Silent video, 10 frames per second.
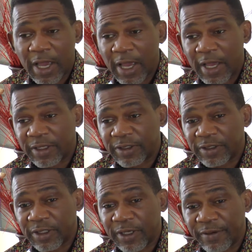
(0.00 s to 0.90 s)
And
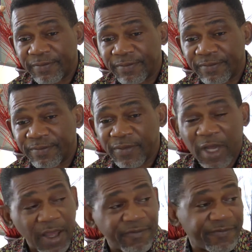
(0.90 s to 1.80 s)

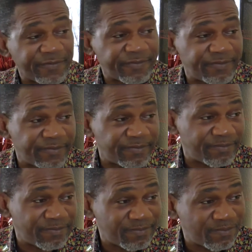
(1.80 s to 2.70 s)
I
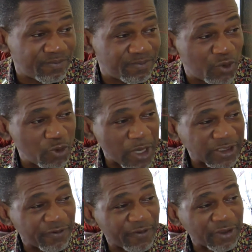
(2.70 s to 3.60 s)
put
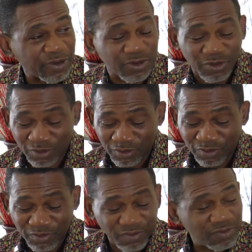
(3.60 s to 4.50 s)
myself out to
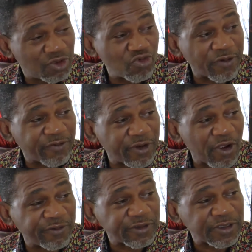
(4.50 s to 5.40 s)
run for
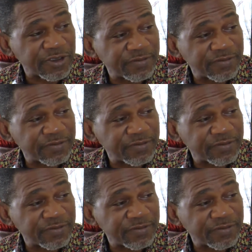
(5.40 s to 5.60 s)
office.